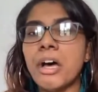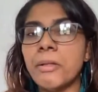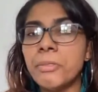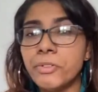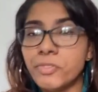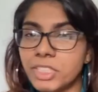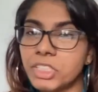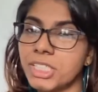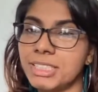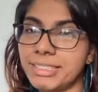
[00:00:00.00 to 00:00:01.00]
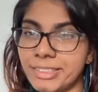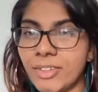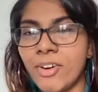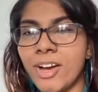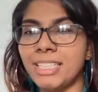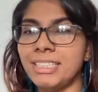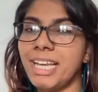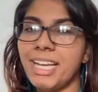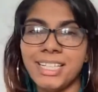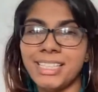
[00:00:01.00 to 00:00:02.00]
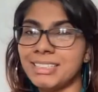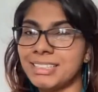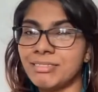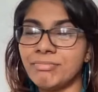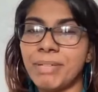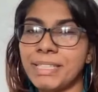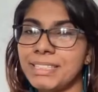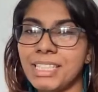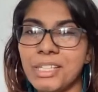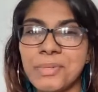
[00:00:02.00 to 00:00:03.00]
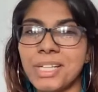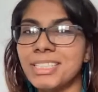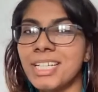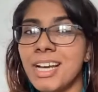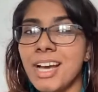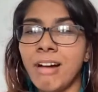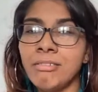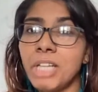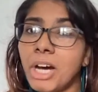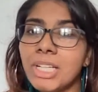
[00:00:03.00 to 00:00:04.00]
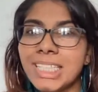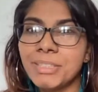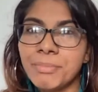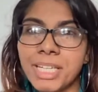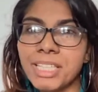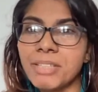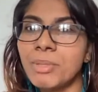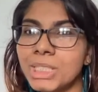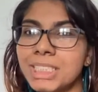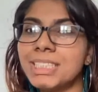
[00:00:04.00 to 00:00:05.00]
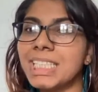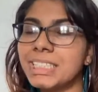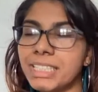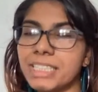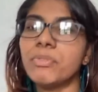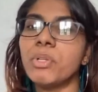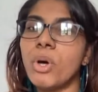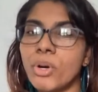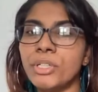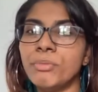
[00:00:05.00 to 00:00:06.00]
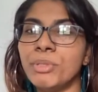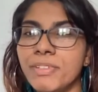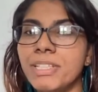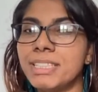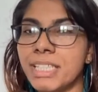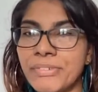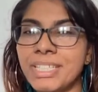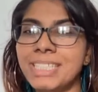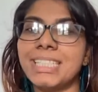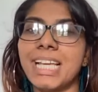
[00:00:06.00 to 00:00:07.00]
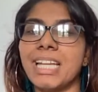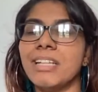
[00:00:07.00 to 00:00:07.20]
the original Saw, and yeah, that's basically what got it to be the most successful horror movie series in